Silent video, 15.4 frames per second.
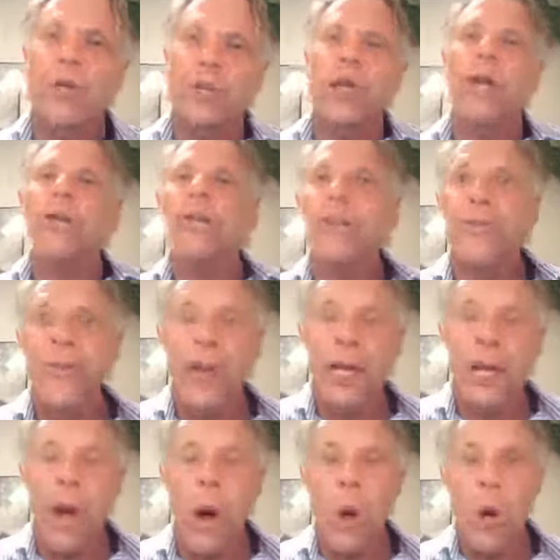Share this
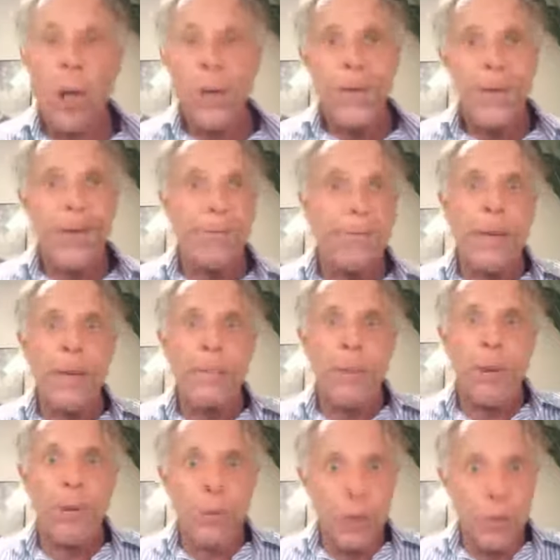video if
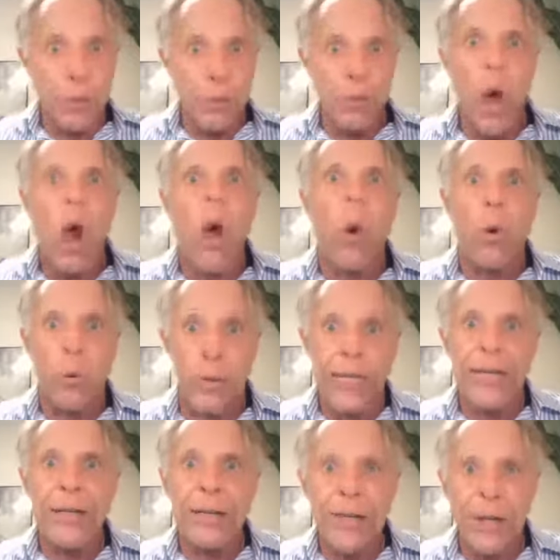people you know
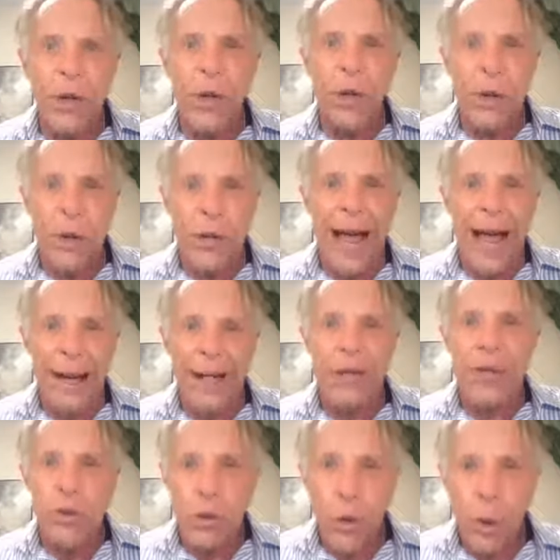need to learn how to
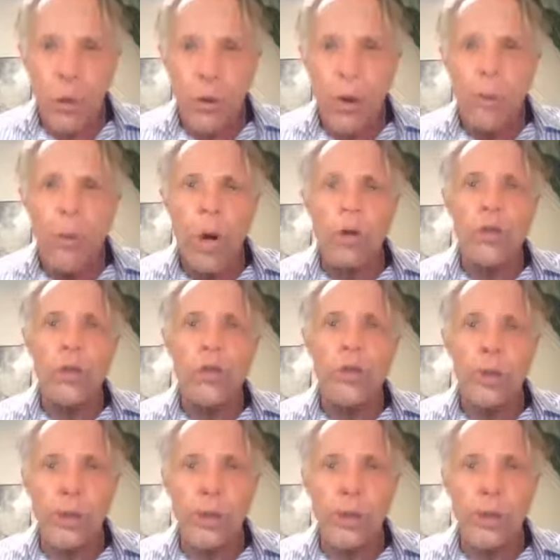control their emotions,